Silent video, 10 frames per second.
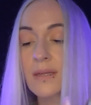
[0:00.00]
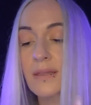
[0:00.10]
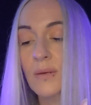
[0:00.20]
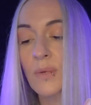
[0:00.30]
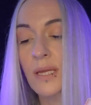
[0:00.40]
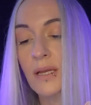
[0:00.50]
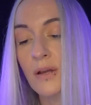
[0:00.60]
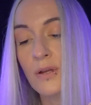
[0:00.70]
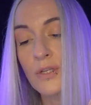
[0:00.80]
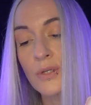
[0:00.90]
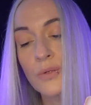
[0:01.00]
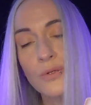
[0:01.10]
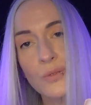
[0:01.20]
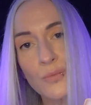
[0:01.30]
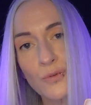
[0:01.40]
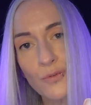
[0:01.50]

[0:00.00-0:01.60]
that will encourage you to move